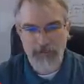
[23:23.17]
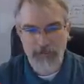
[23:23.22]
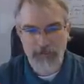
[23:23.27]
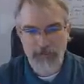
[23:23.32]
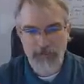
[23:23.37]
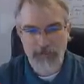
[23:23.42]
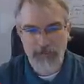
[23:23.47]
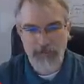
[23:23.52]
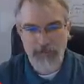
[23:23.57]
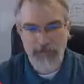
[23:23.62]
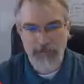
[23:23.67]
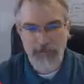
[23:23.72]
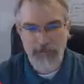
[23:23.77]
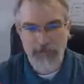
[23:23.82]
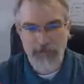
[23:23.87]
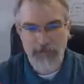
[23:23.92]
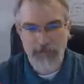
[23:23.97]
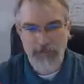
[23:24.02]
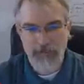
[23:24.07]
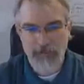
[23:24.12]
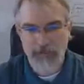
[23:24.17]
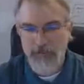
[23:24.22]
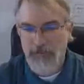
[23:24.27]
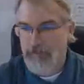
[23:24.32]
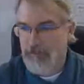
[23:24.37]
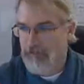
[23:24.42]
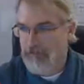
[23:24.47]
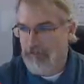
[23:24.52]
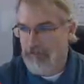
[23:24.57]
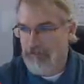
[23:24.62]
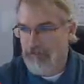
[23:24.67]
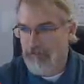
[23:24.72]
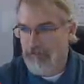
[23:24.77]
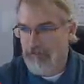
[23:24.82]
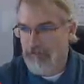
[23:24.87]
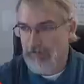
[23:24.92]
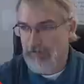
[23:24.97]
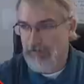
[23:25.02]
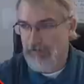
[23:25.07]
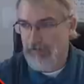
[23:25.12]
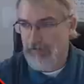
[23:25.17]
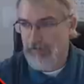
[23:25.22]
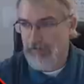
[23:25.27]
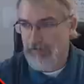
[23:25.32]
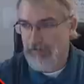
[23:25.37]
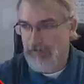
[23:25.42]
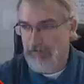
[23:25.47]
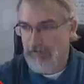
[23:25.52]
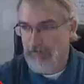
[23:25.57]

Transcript: (silence)